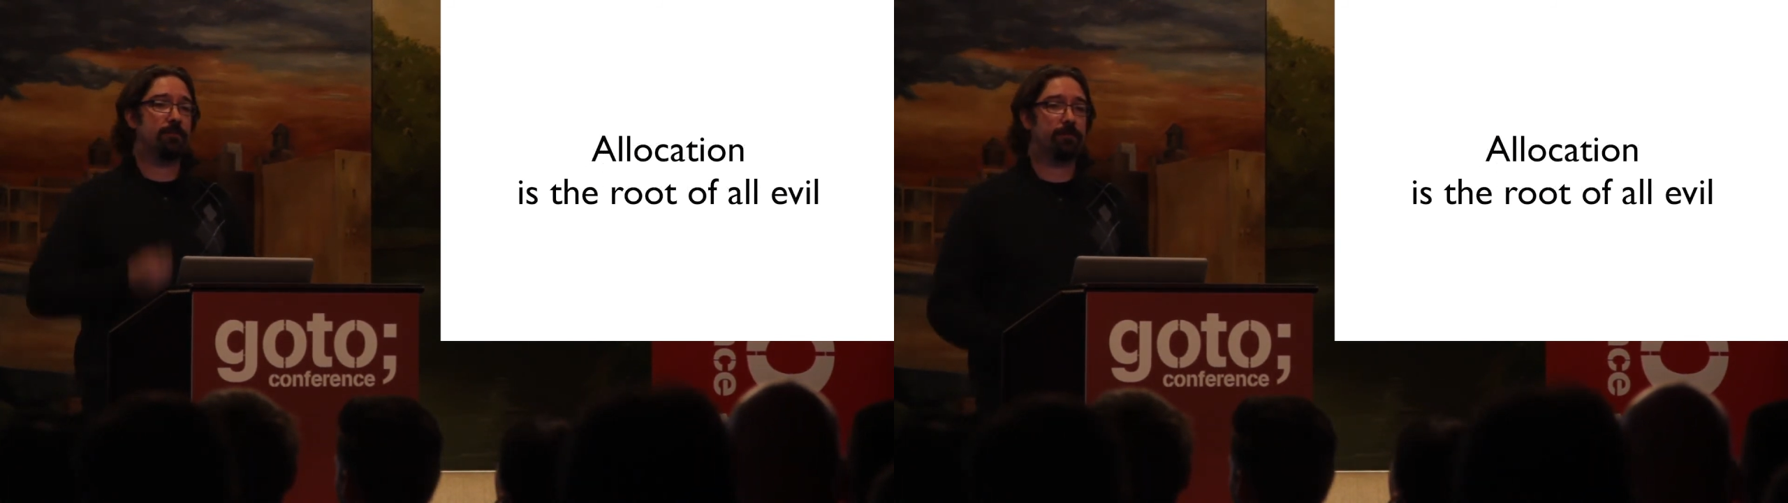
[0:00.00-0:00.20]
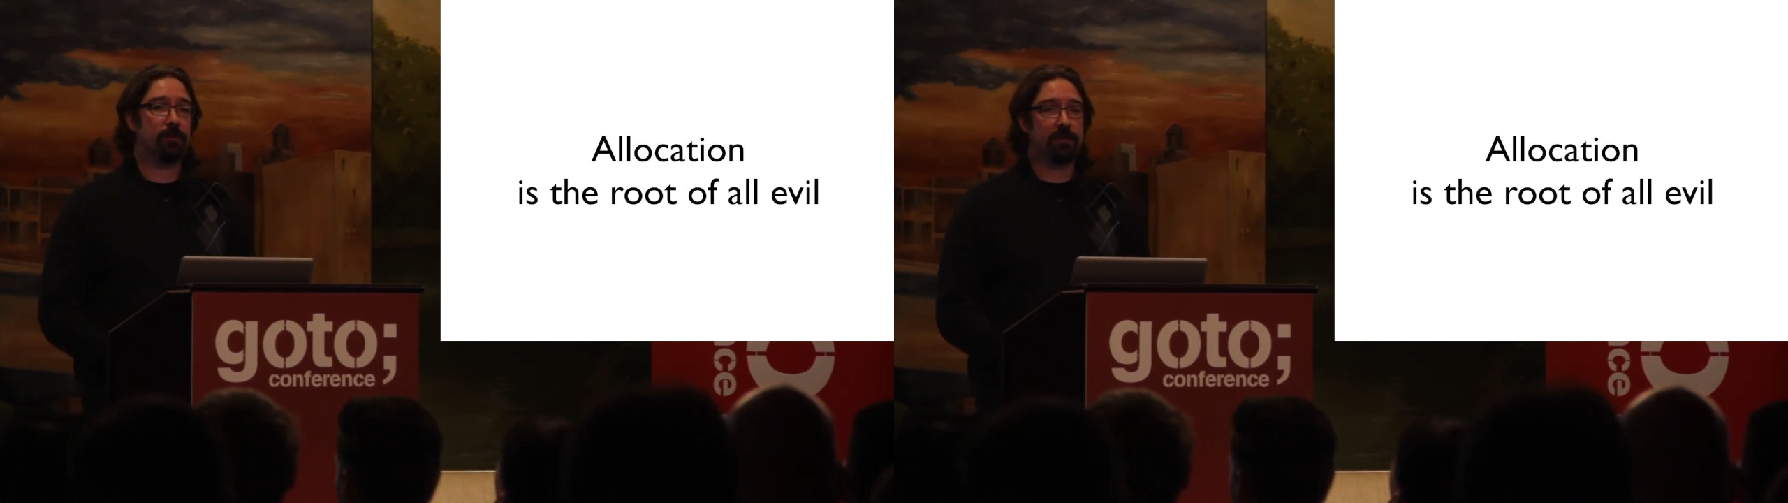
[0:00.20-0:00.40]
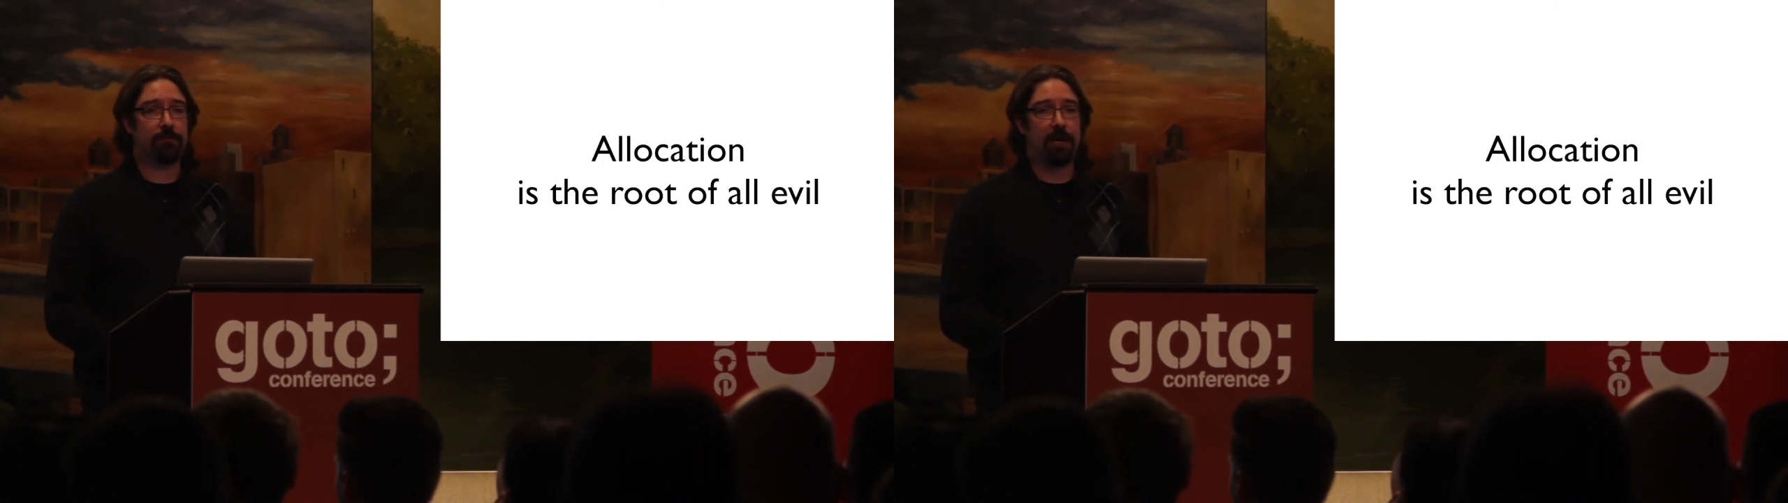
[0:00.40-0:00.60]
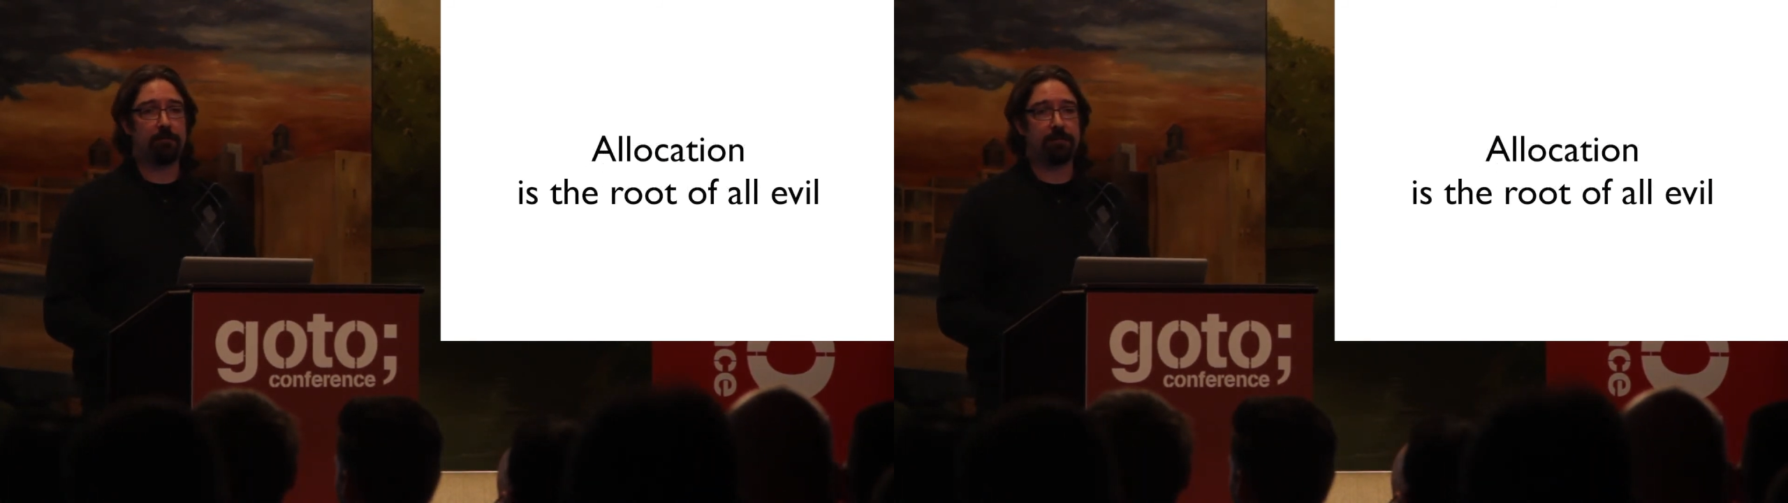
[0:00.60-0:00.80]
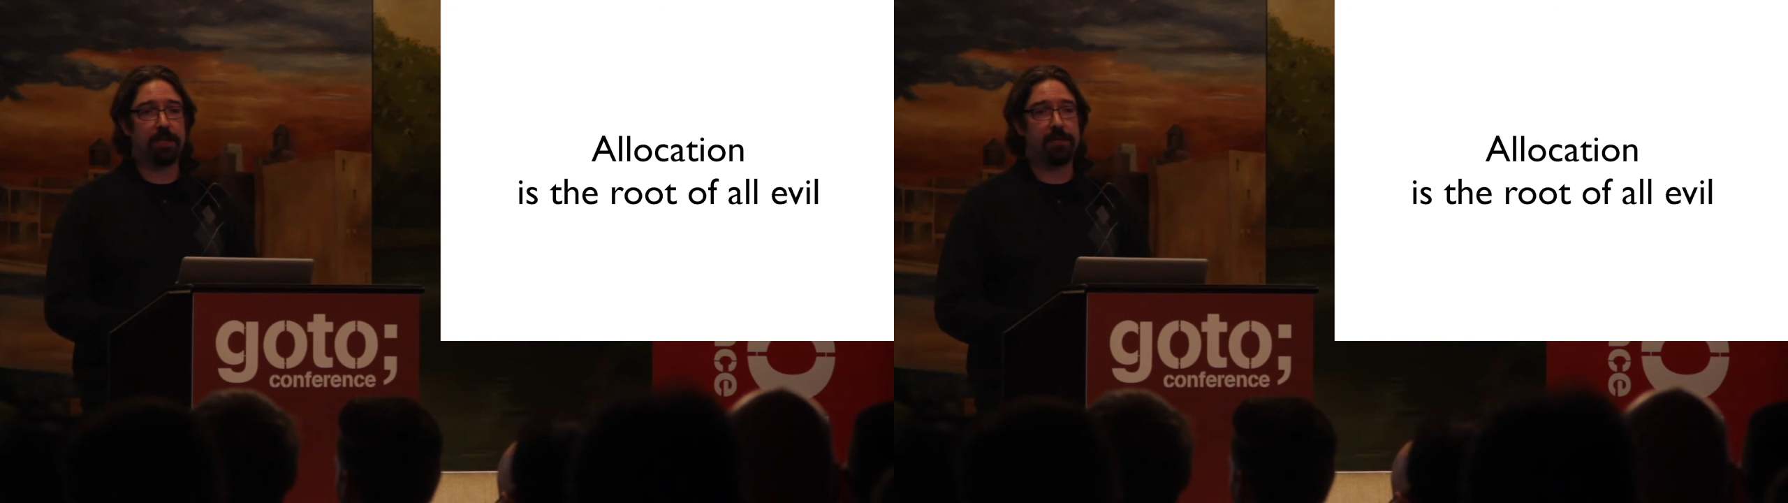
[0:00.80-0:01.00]
performance
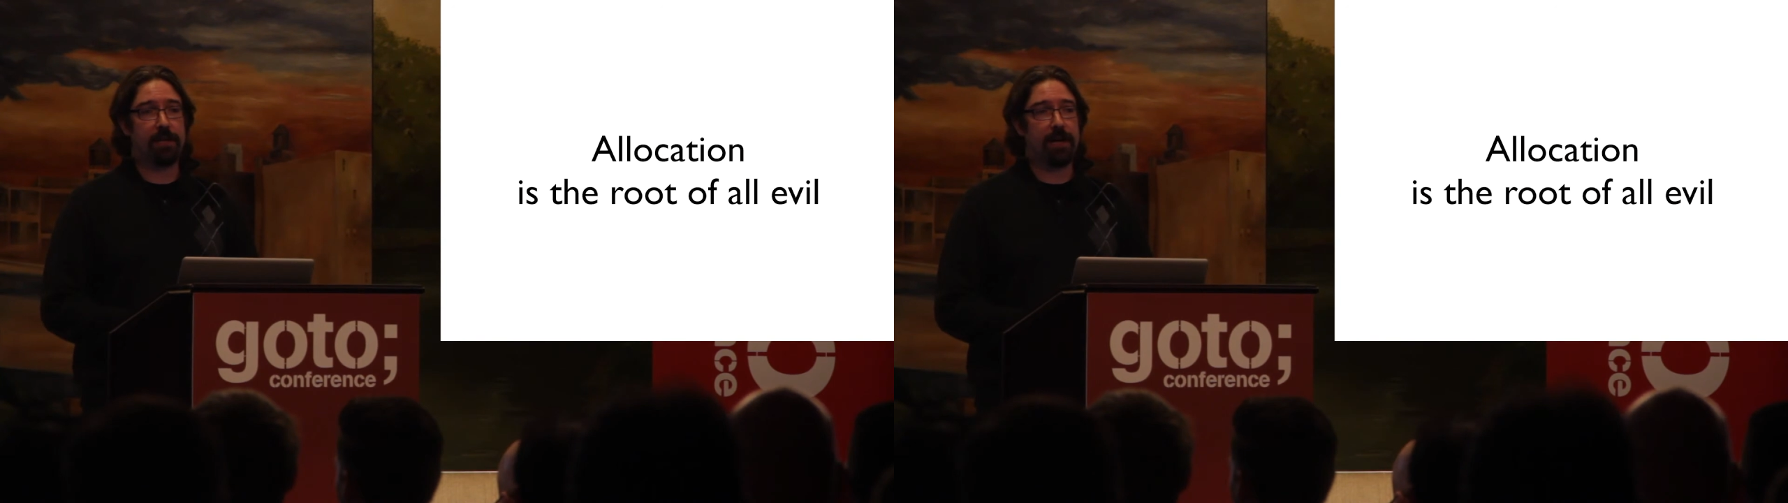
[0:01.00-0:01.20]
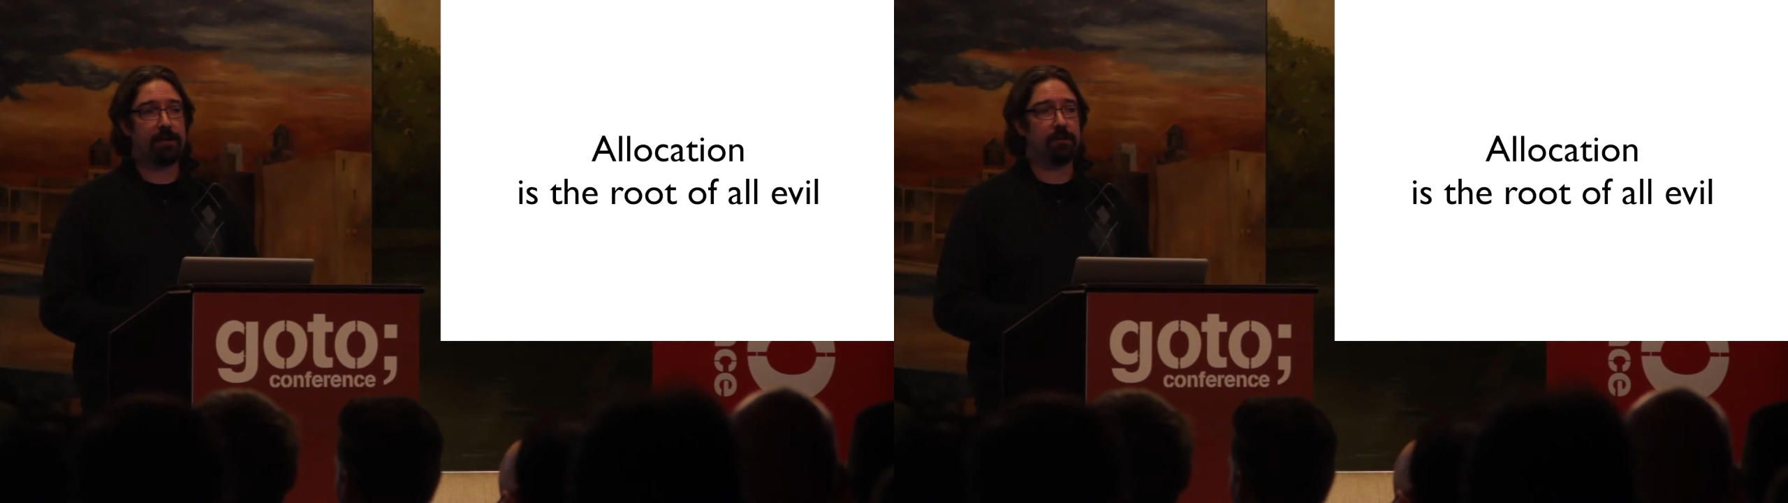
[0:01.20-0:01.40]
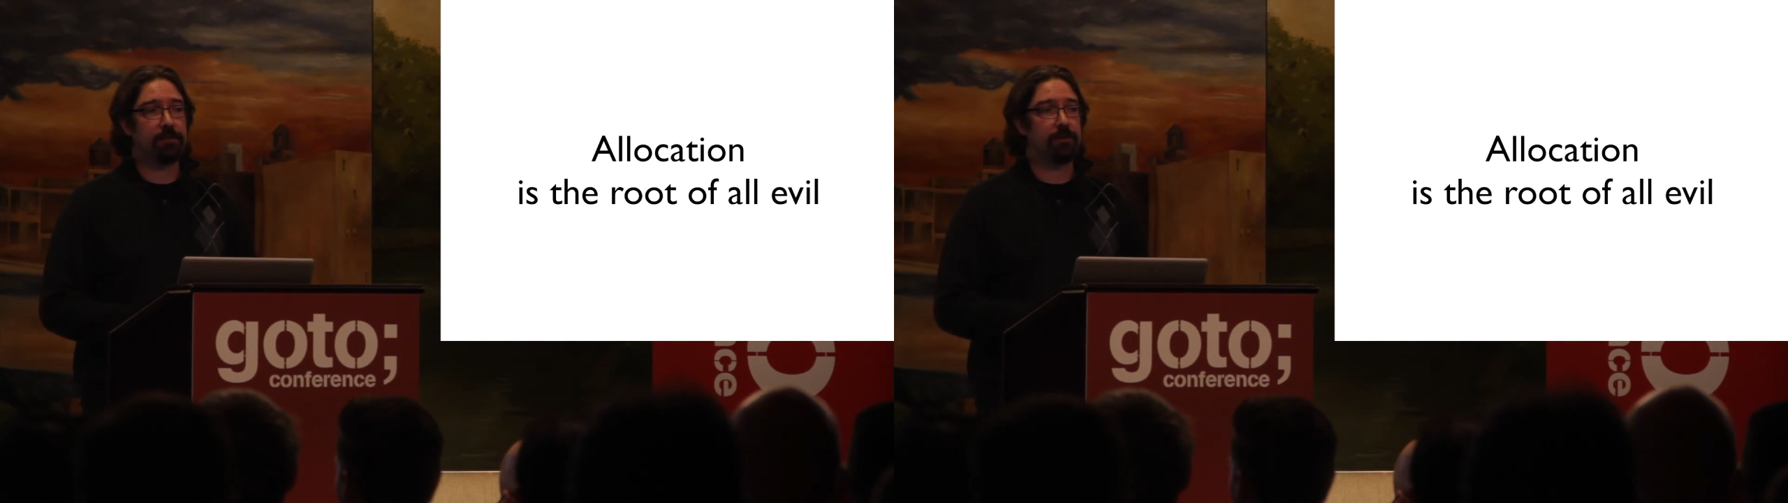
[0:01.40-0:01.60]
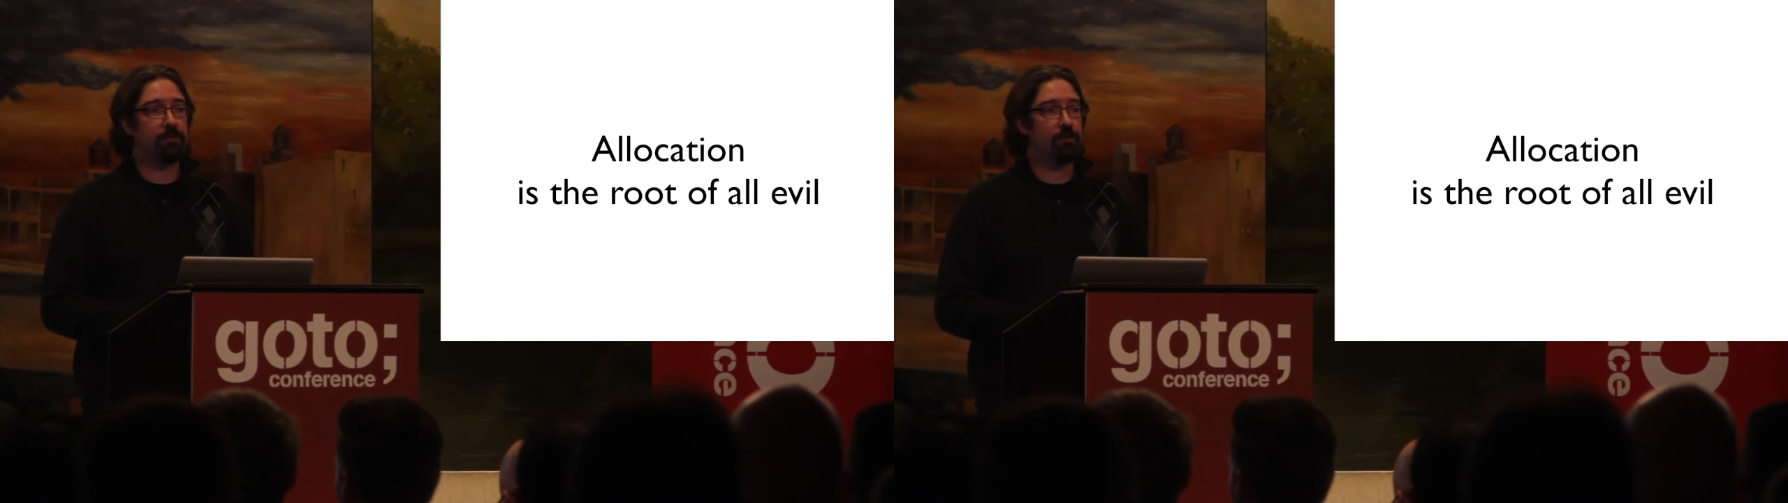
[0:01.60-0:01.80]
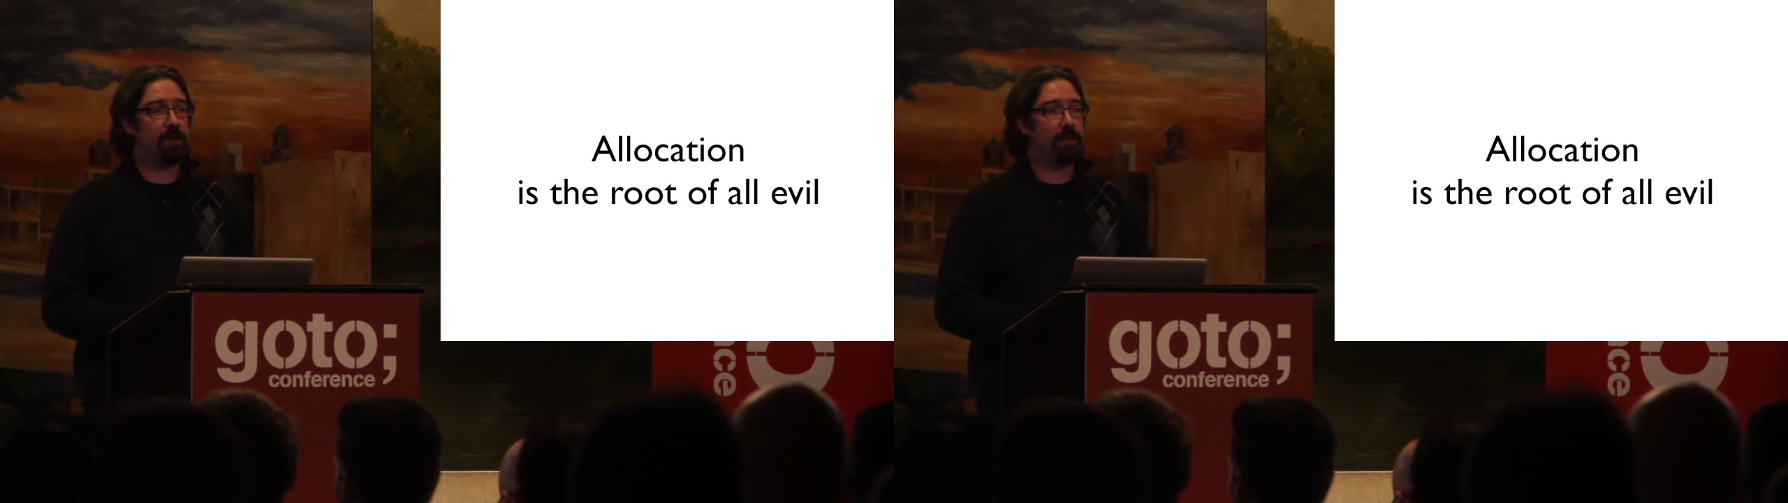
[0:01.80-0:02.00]
problems that I diagnose in
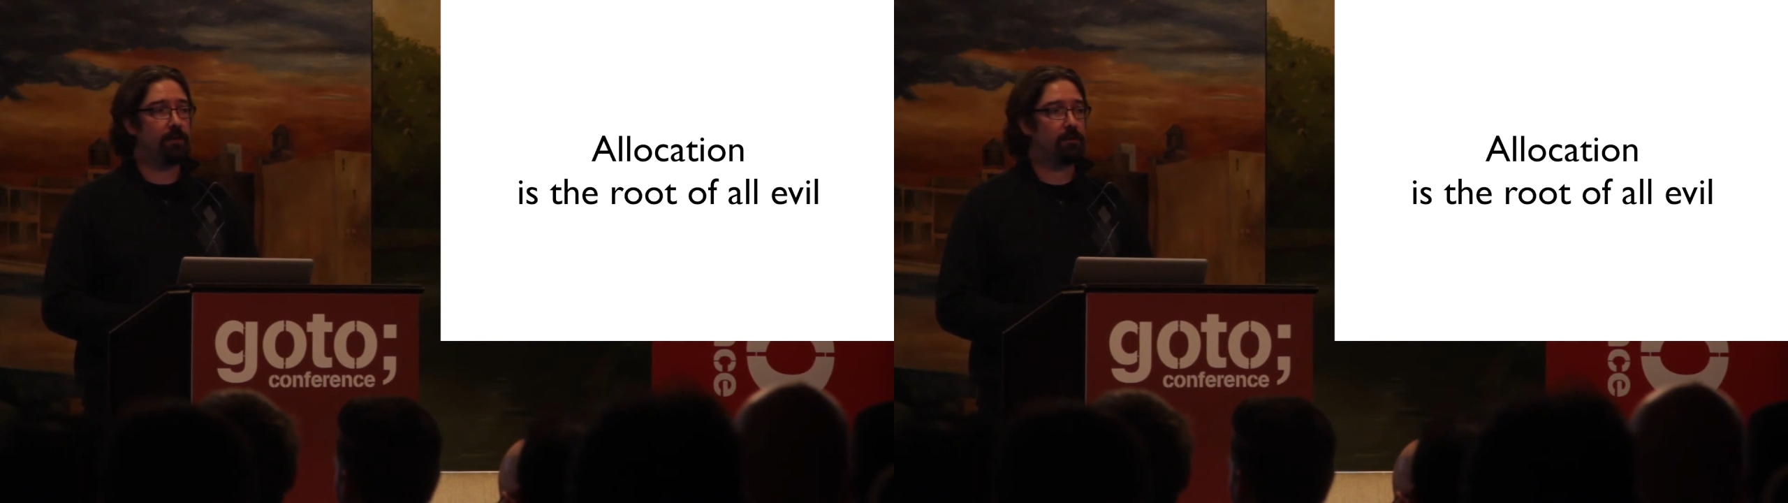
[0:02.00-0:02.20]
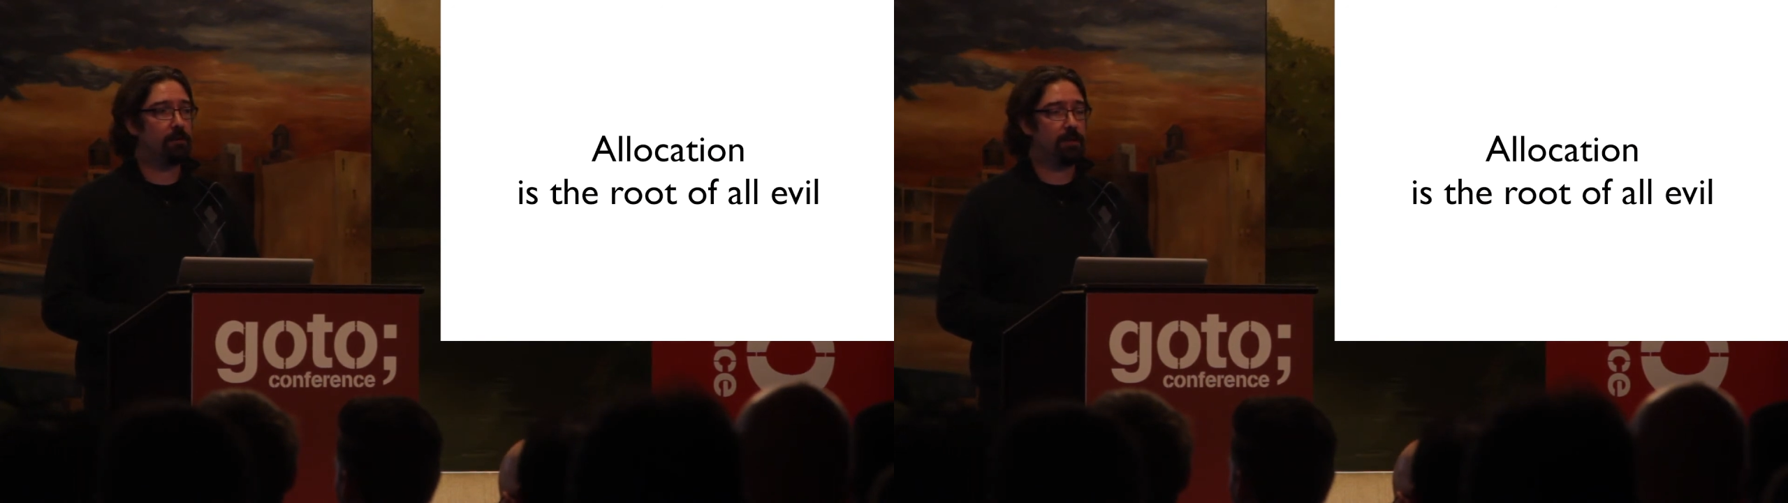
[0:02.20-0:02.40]
Ruby